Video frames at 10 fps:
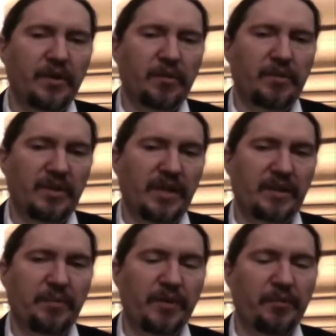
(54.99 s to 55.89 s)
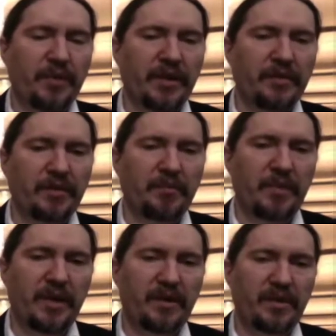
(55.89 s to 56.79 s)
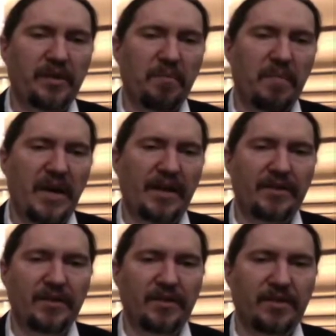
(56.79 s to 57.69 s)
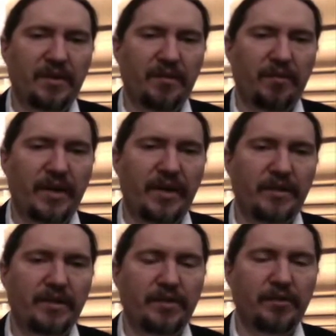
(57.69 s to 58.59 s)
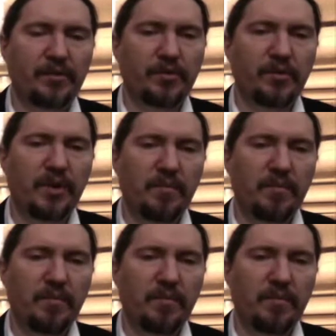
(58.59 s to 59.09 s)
which was actually pretty regal compared to the masses of writers who